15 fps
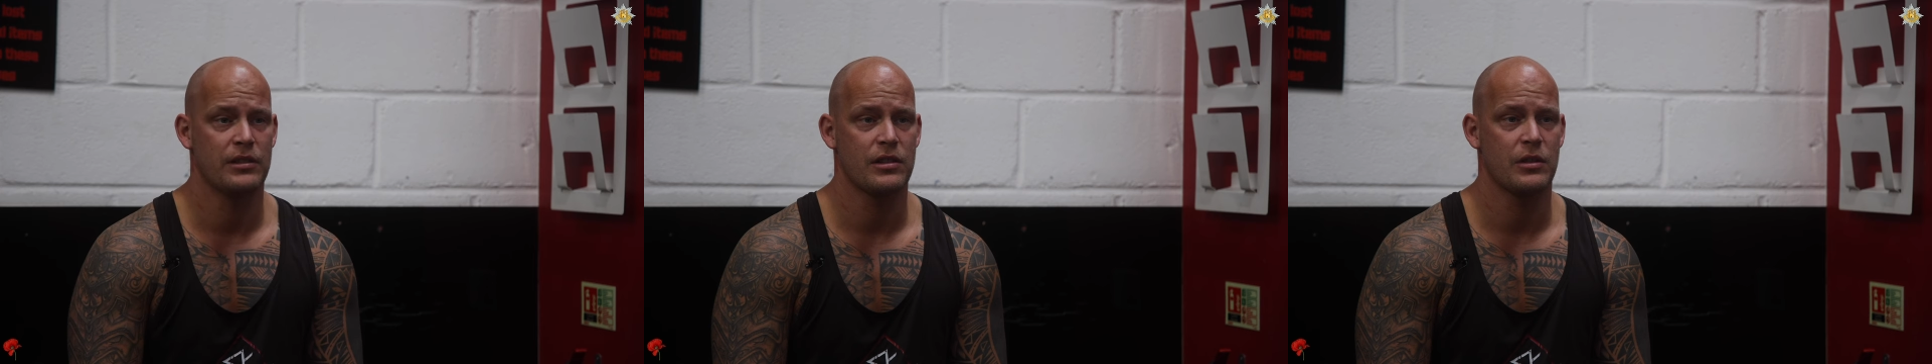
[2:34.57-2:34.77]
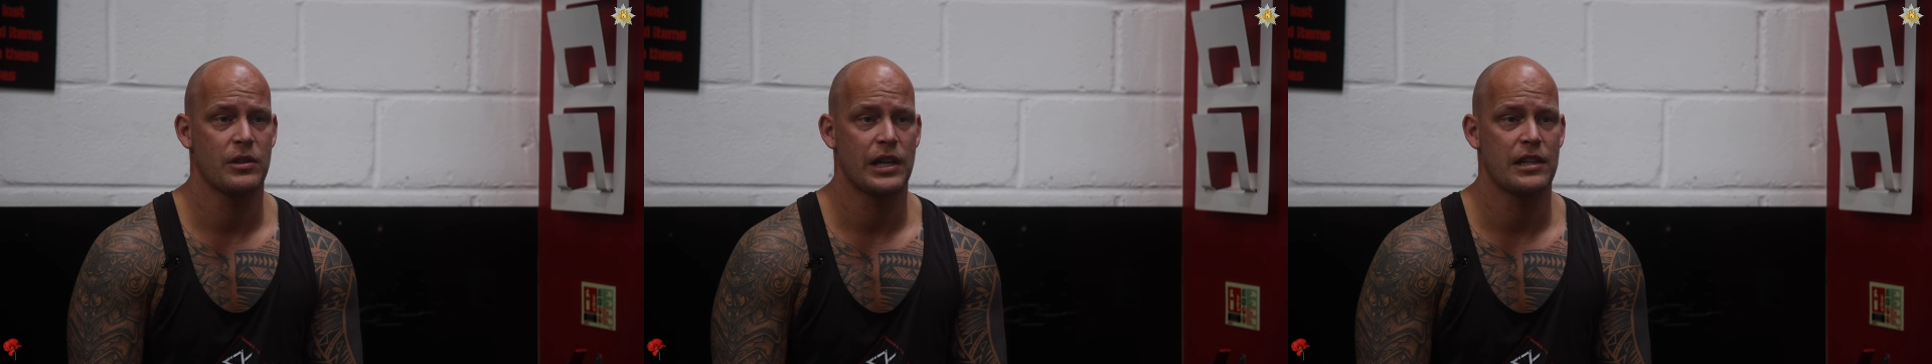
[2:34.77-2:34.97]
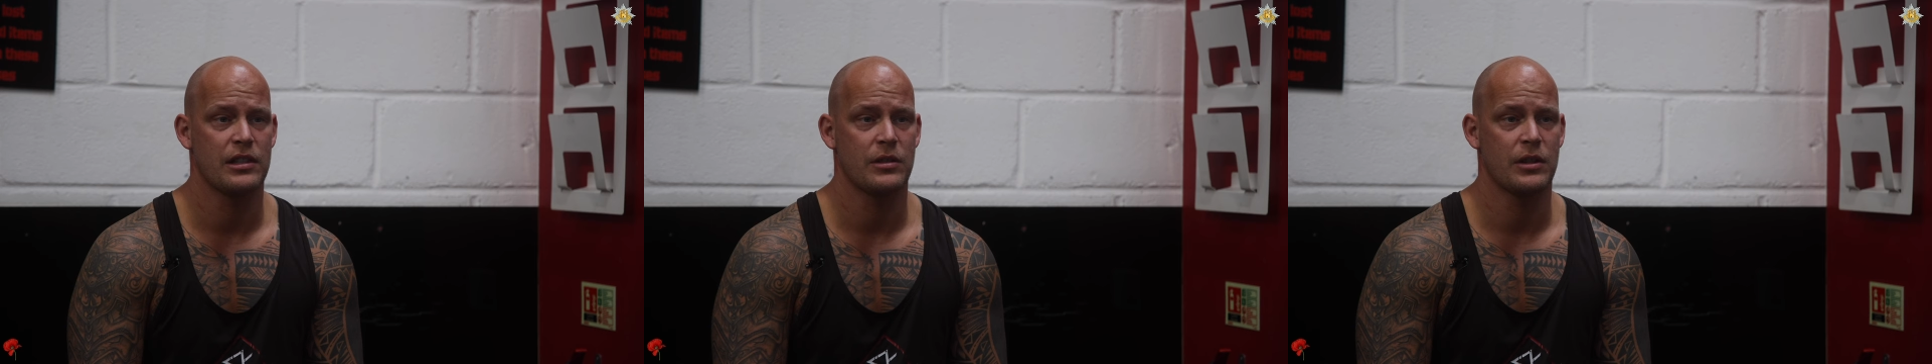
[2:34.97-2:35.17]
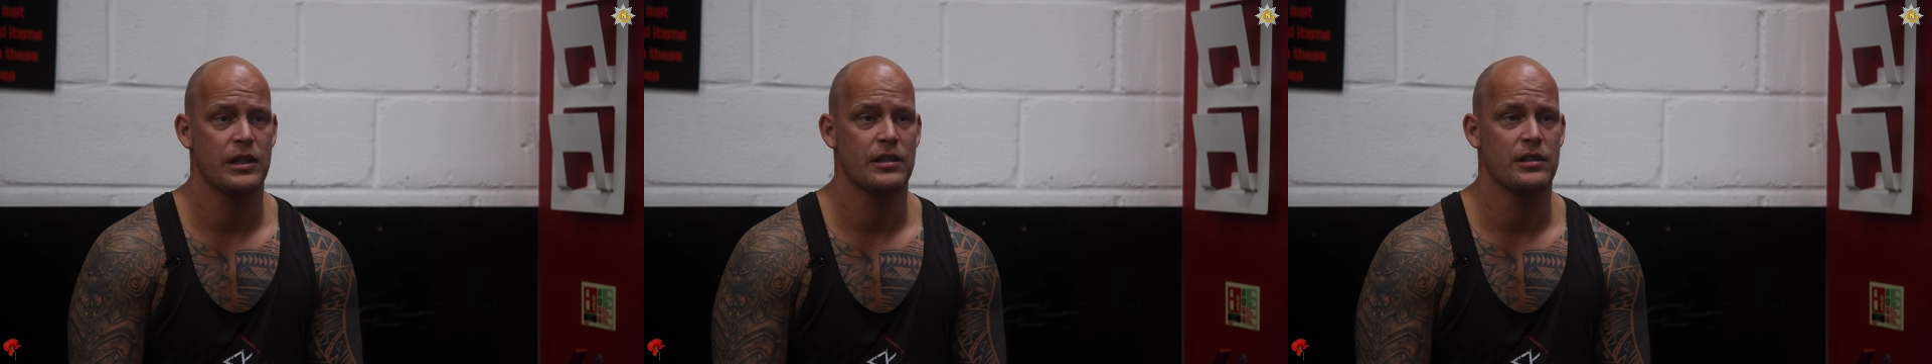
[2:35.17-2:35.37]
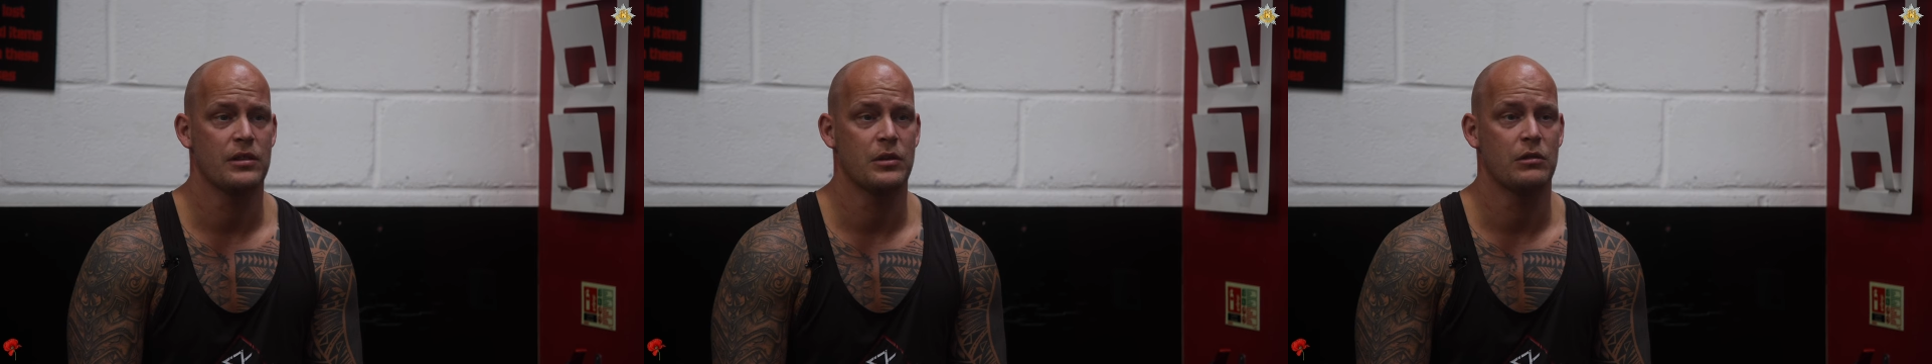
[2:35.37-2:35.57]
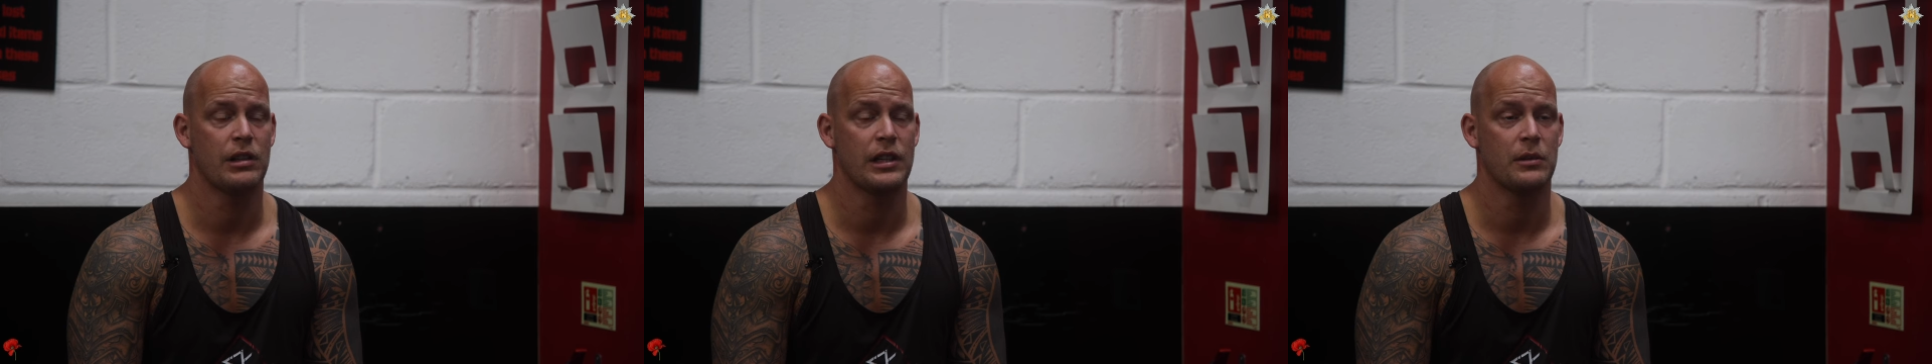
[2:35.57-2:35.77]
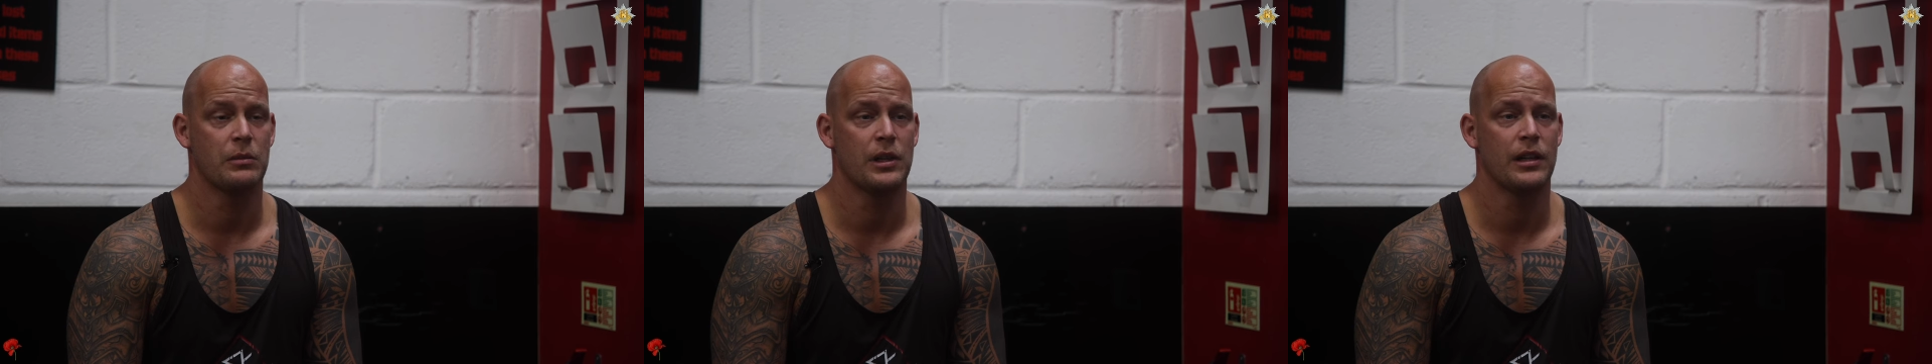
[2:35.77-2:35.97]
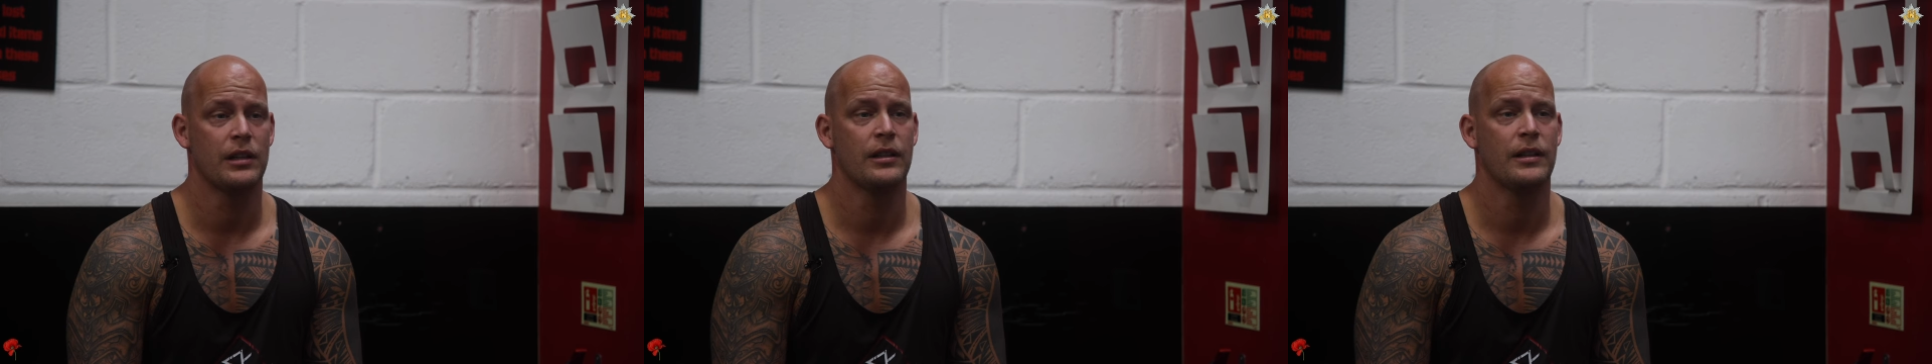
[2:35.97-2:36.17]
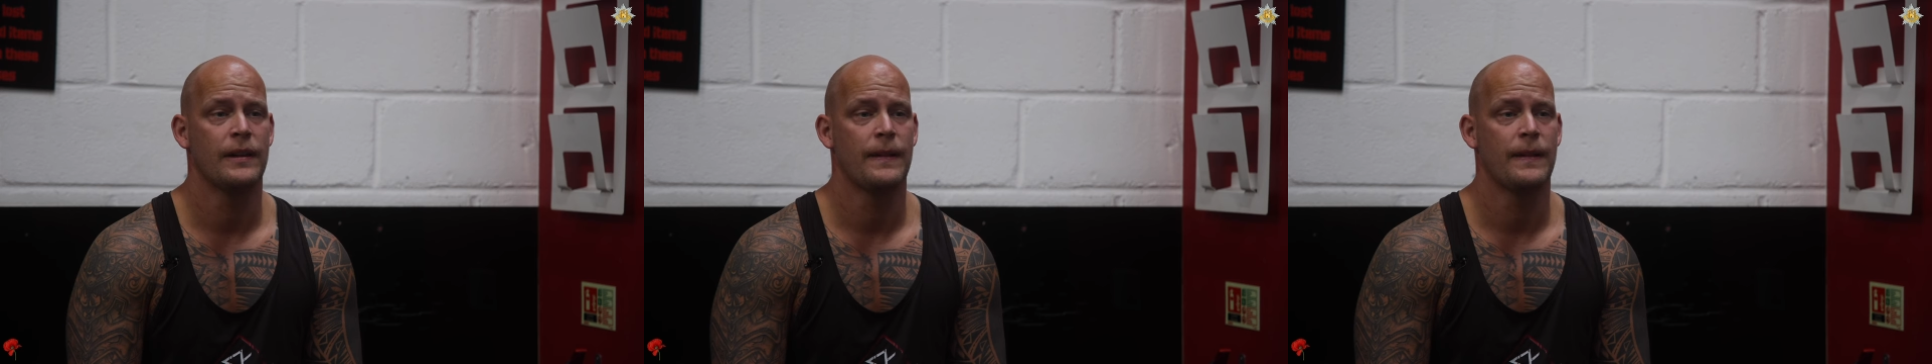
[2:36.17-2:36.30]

two casualties already were.